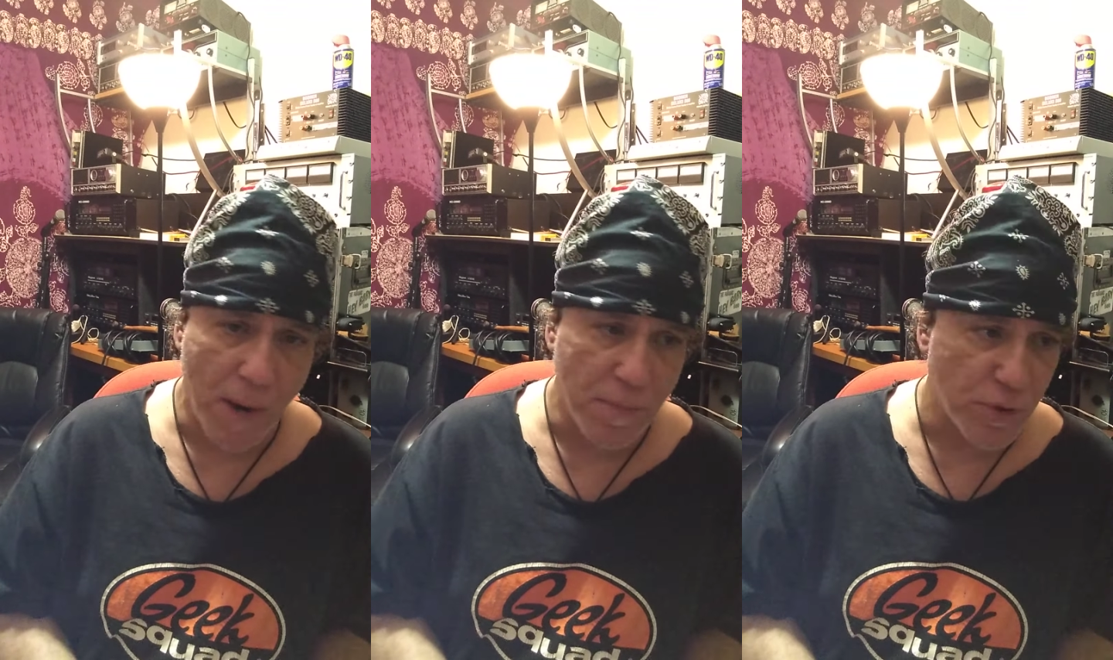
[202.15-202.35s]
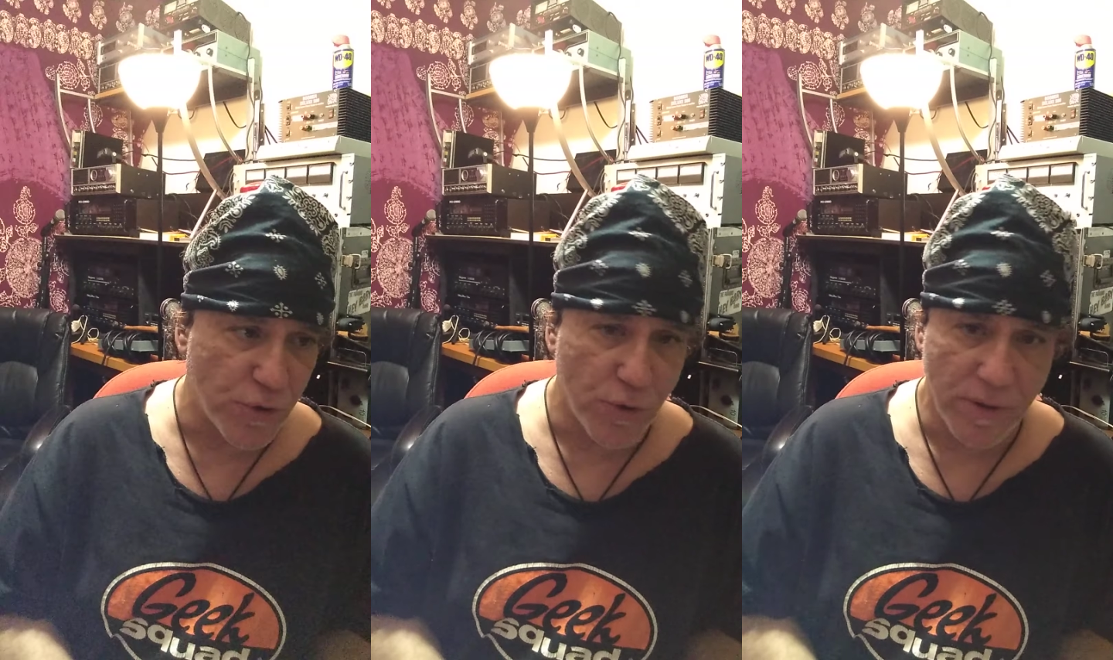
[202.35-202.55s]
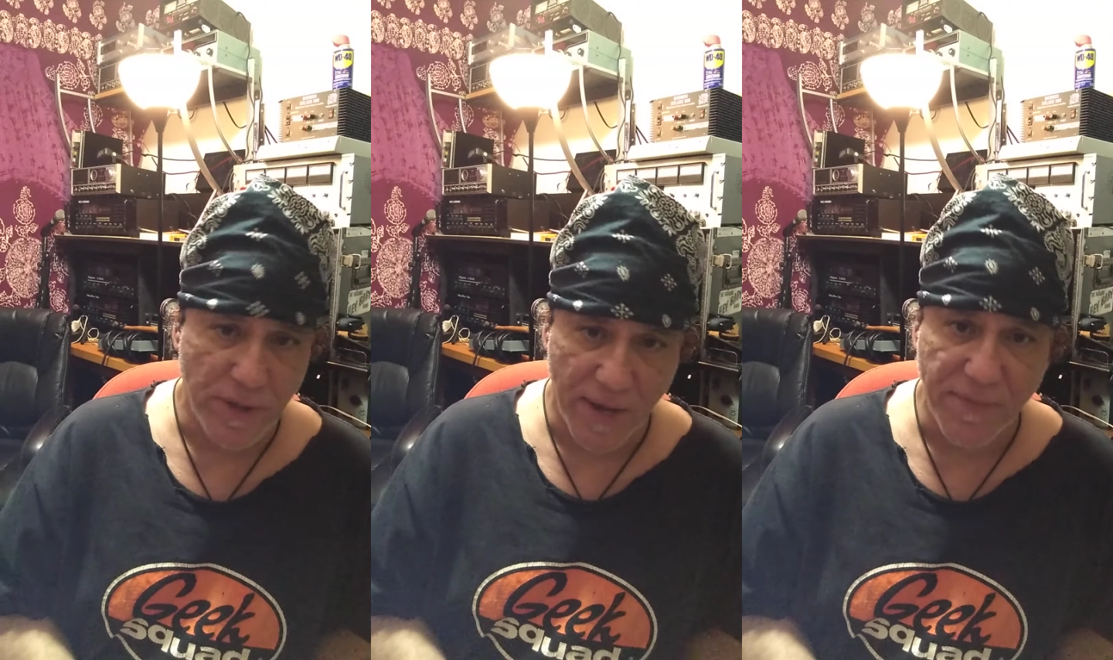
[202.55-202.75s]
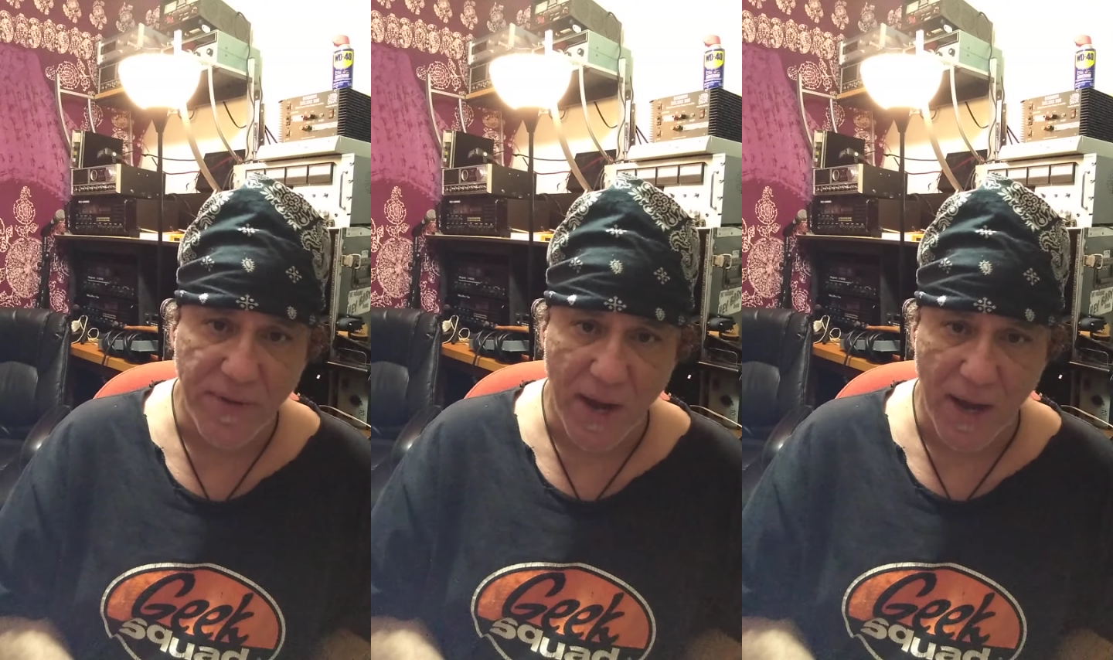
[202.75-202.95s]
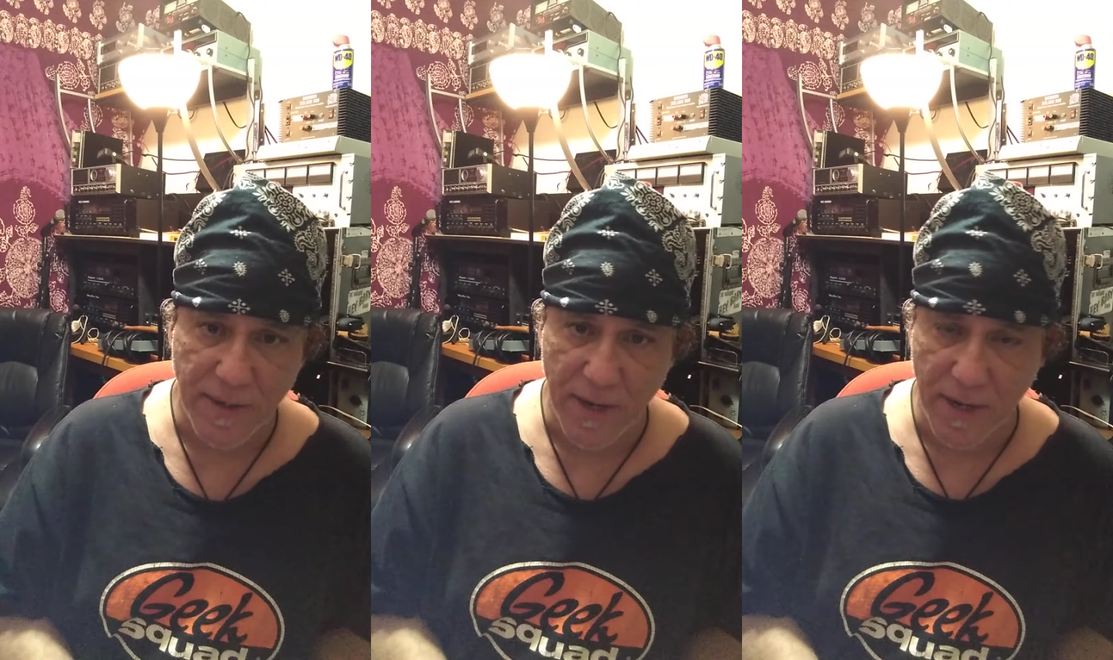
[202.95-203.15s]
I'm sure they've
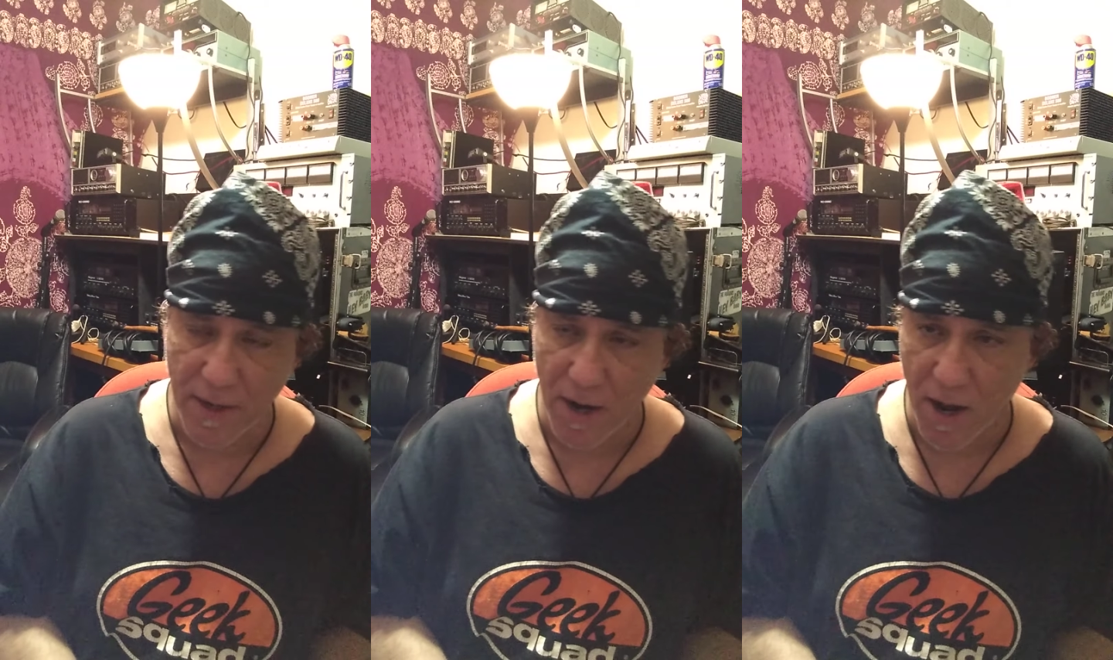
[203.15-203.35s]
gotten it